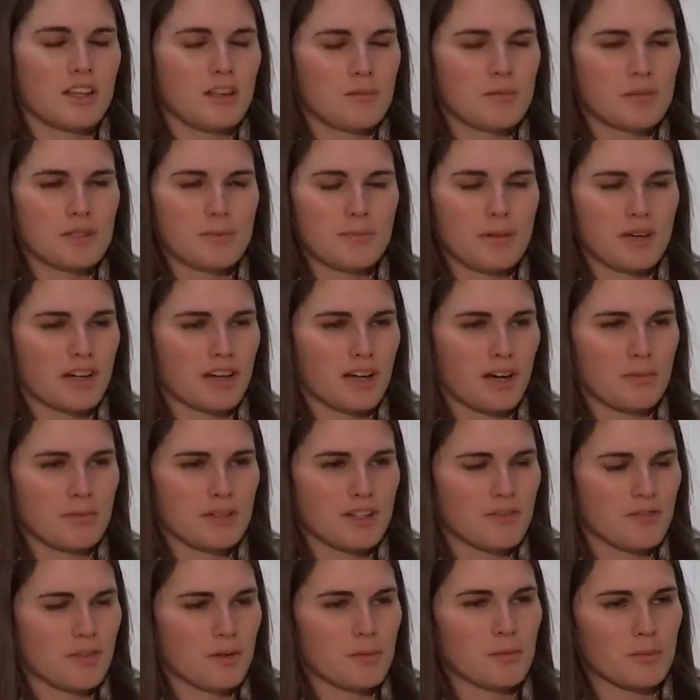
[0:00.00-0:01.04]
teams pick up
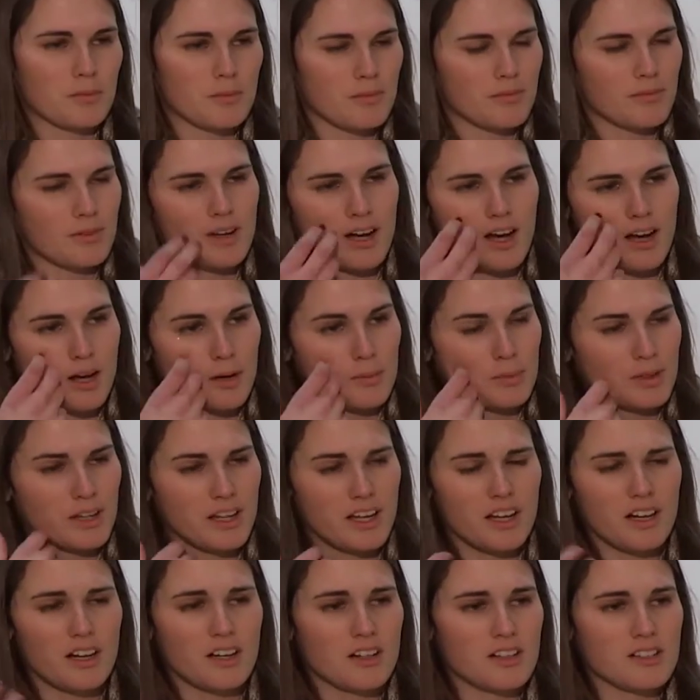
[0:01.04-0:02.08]
different uh,
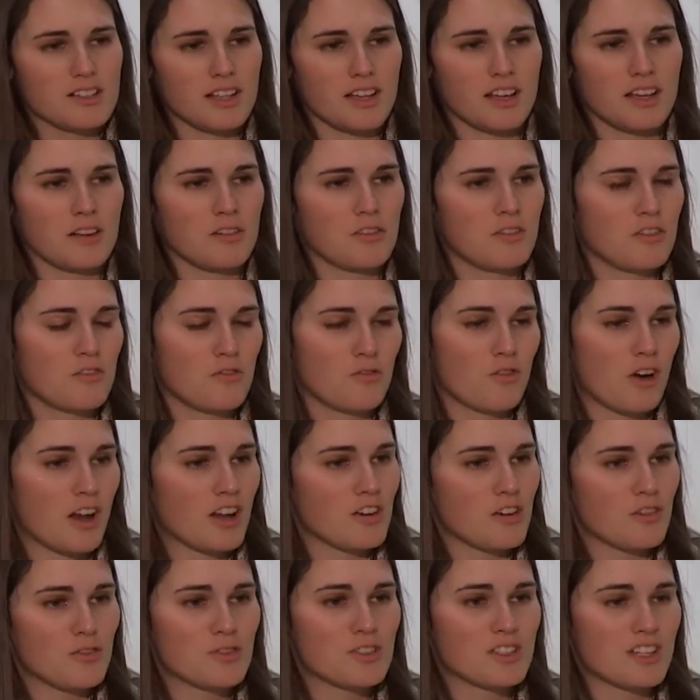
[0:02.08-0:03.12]
players and
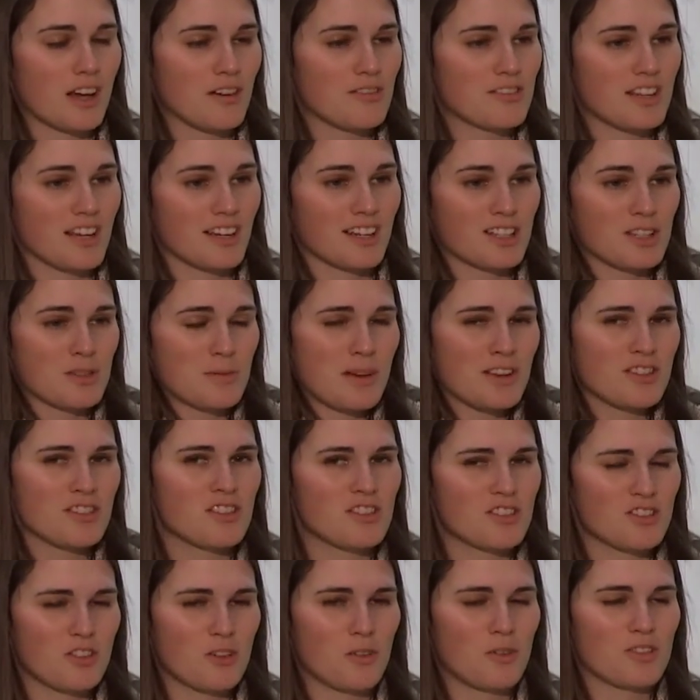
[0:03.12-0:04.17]
run new stuff second
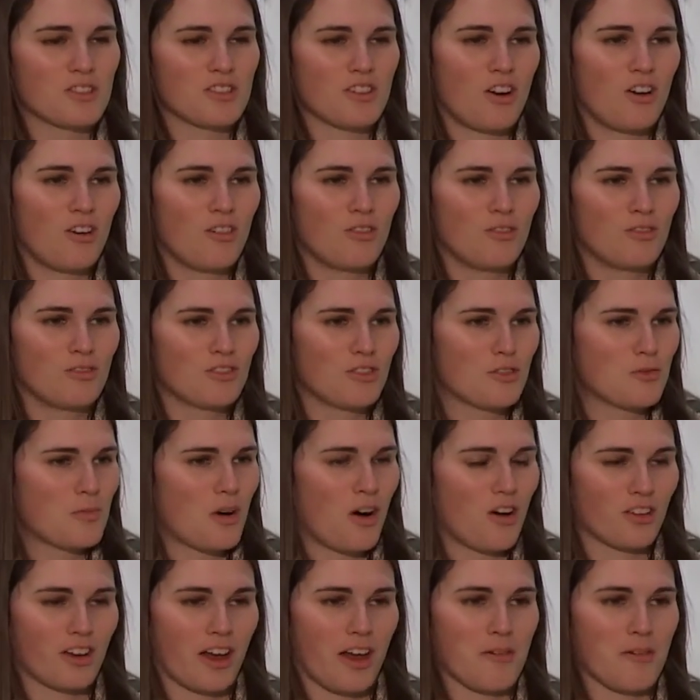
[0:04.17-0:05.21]
semester, so it's a whole new ball